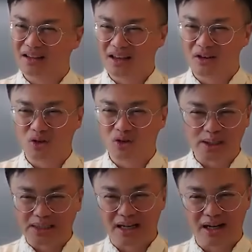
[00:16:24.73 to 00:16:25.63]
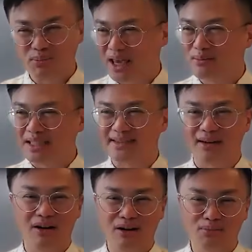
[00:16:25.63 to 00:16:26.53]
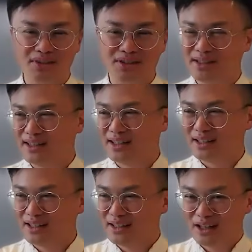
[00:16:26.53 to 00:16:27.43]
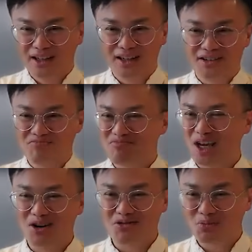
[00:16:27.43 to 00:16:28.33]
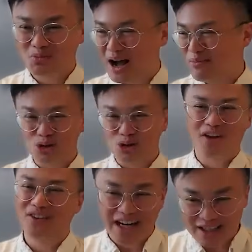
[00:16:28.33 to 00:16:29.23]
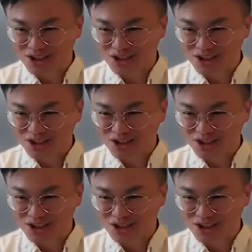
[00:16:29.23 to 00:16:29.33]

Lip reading: looking for extended payment terms, most favored